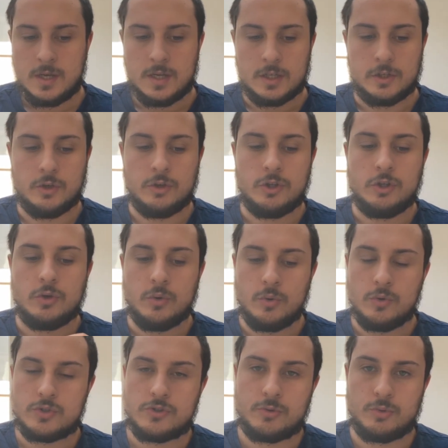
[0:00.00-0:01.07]
you
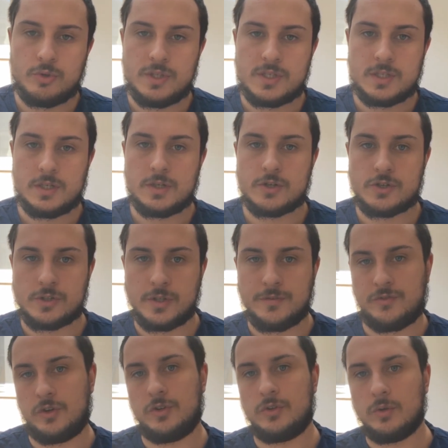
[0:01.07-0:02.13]
use to research
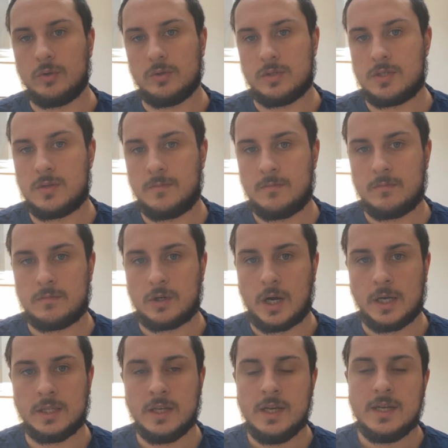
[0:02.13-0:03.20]
different tools,
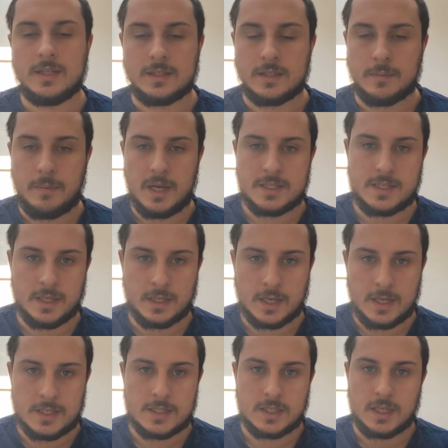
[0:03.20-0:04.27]
right? The best thing
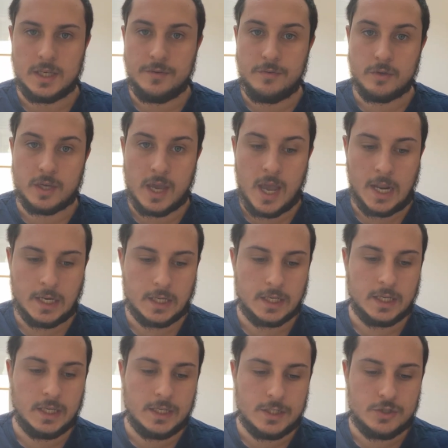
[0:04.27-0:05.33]
is, if you can,
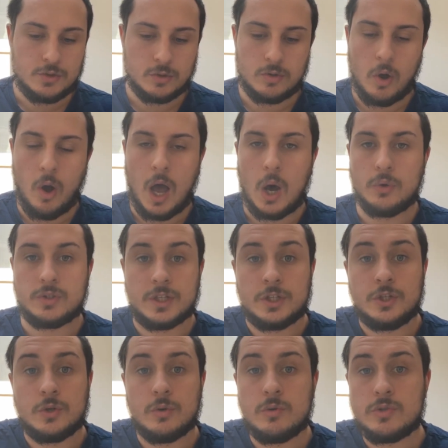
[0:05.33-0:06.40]
is to go out
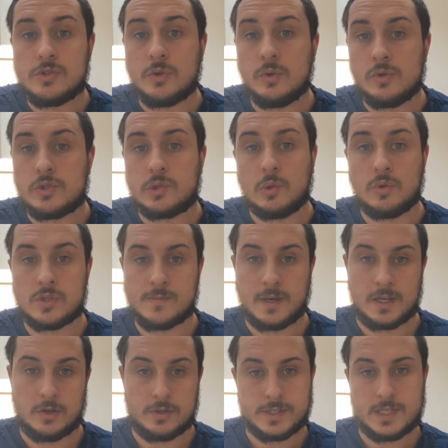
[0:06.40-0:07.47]
and use those tools by
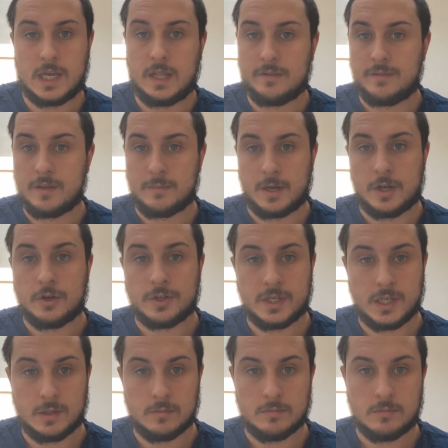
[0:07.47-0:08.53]
yourself and by your
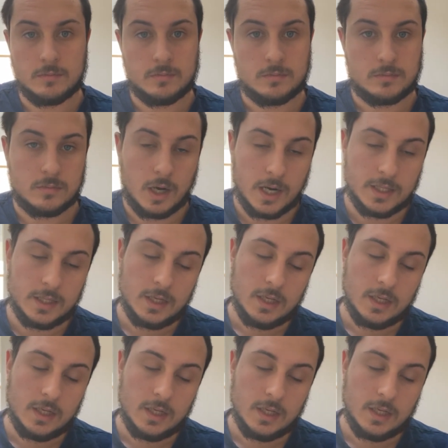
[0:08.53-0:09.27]
team, right?